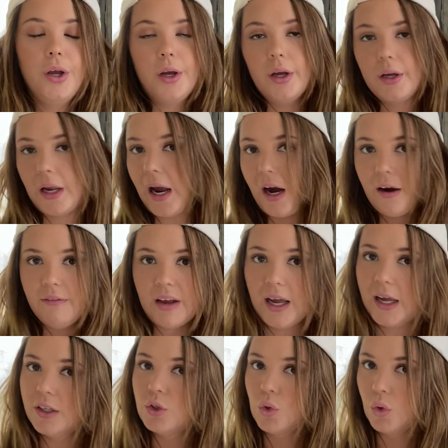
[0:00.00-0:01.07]

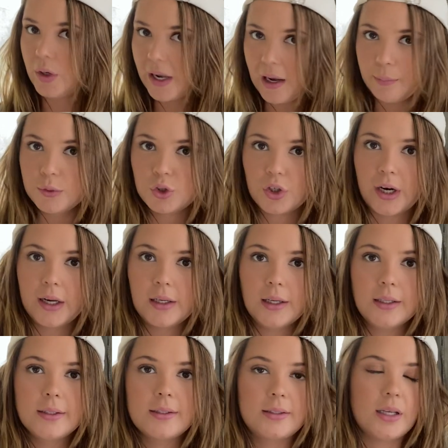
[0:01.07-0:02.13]
caravans or camper
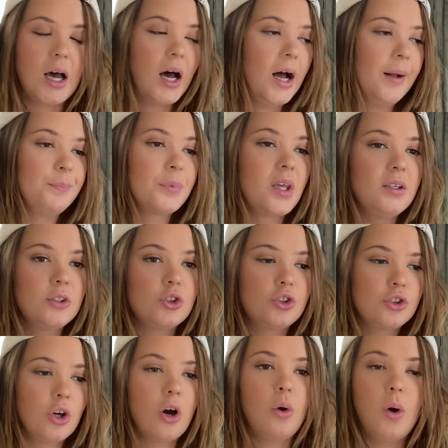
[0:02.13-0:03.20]
trailers um,
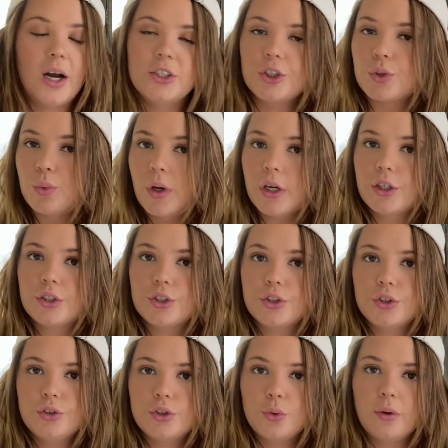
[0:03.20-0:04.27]
so i just wanted
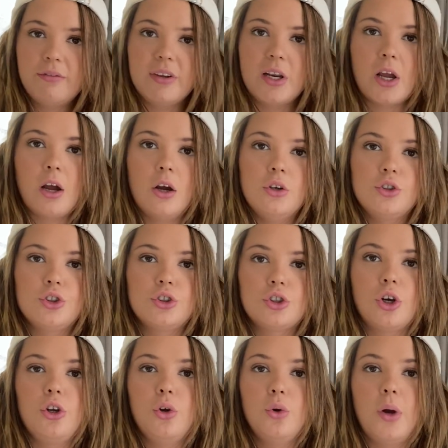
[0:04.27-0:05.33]
to do a video to show
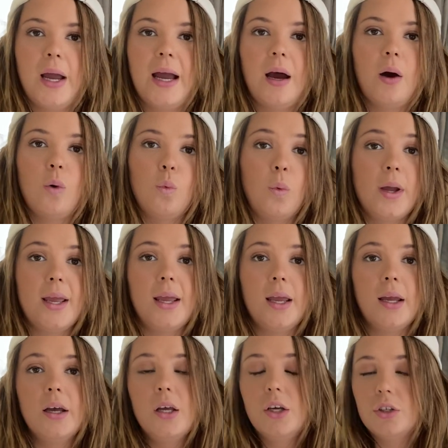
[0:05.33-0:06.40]
you how
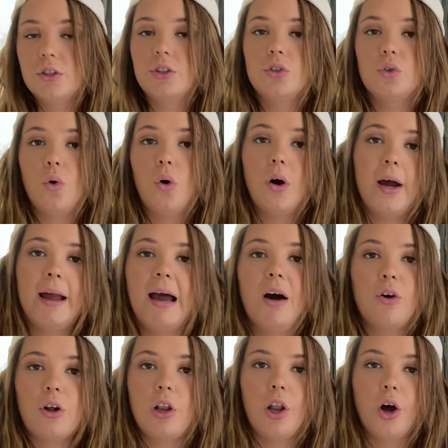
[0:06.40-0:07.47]
we store our
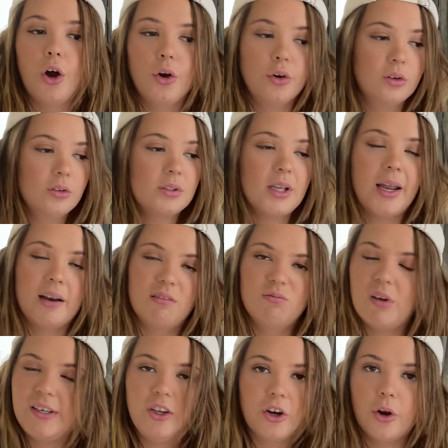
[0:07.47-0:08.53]
clothes and
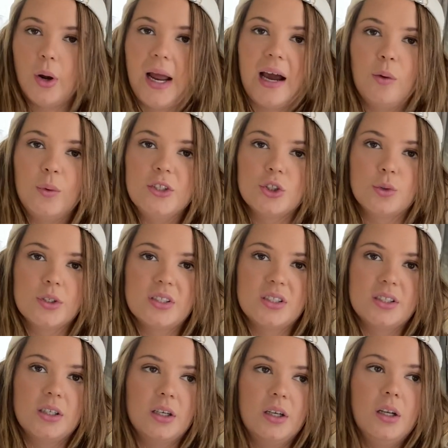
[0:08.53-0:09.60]
you know how we do it
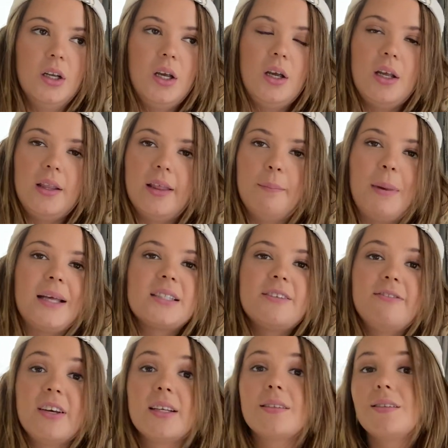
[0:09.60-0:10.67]
to that best
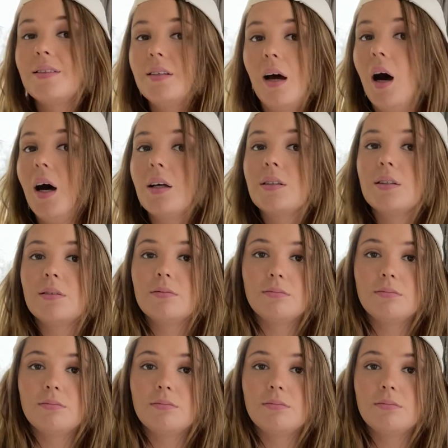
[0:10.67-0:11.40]
fits us.